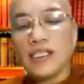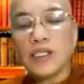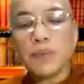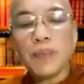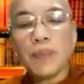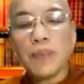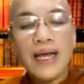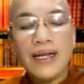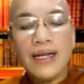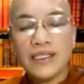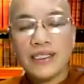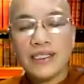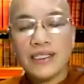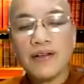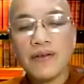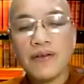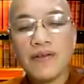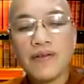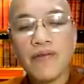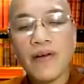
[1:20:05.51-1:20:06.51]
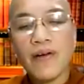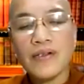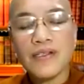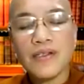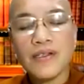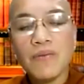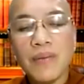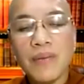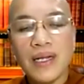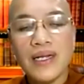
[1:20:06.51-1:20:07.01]
spend for
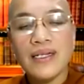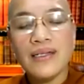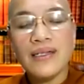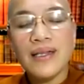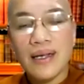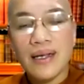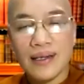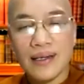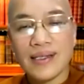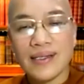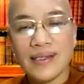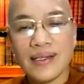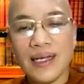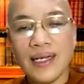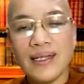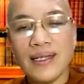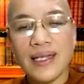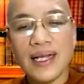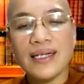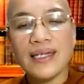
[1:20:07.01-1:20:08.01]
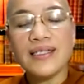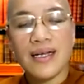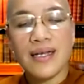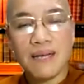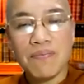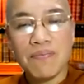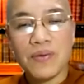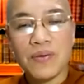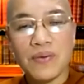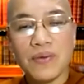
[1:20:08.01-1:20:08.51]
so many things in their
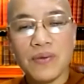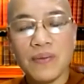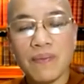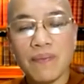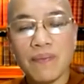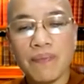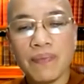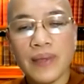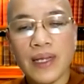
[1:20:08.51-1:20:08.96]
temple.